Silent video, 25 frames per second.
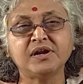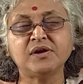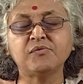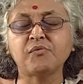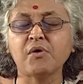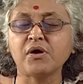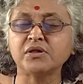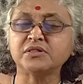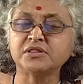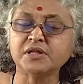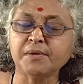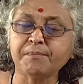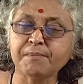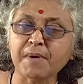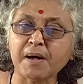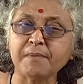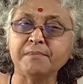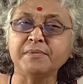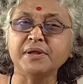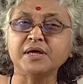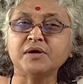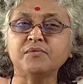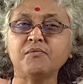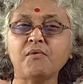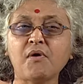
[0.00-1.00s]
what the
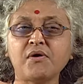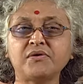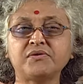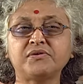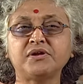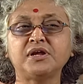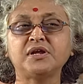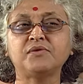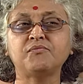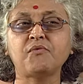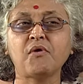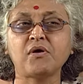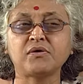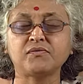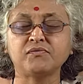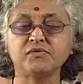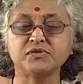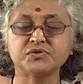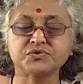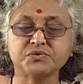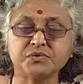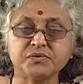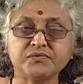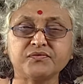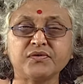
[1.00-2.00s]
public wanted, what was
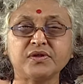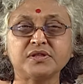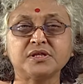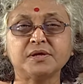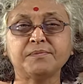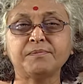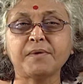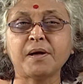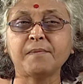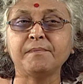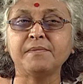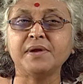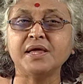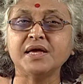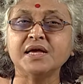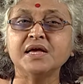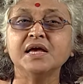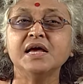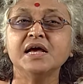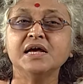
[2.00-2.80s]
good for the public,